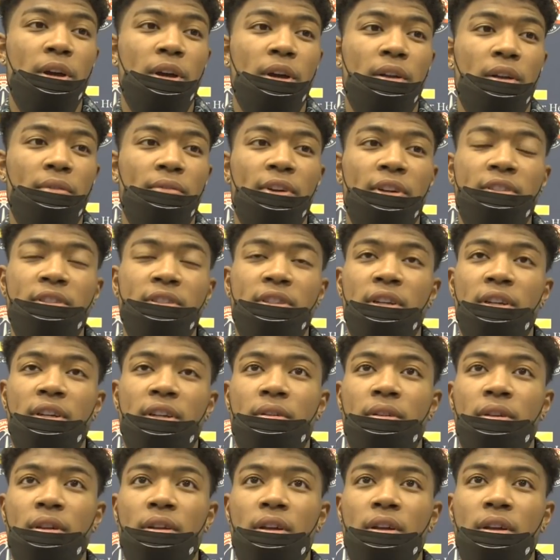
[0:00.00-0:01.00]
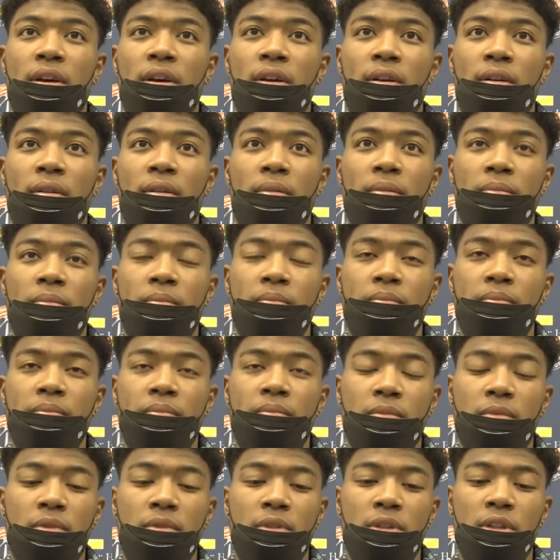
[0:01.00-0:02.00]
we got to fix it, you
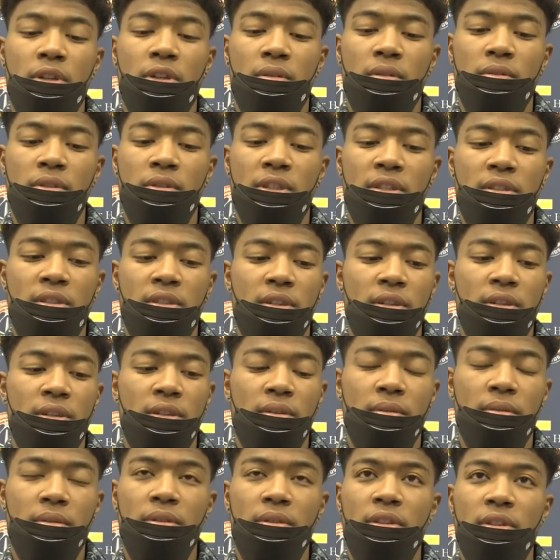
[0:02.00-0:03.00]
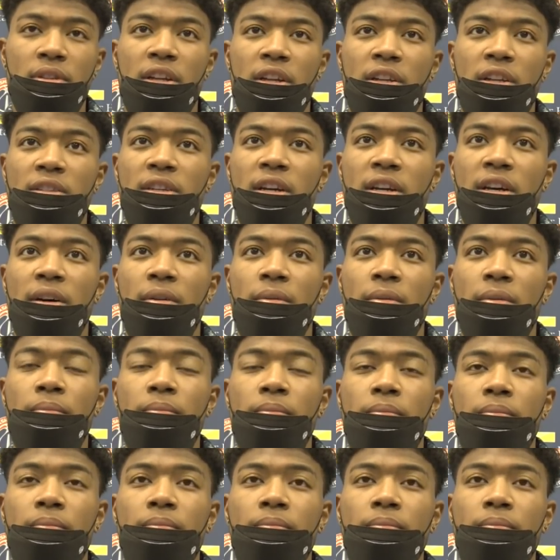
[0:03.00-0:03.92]
know, since Danny's out.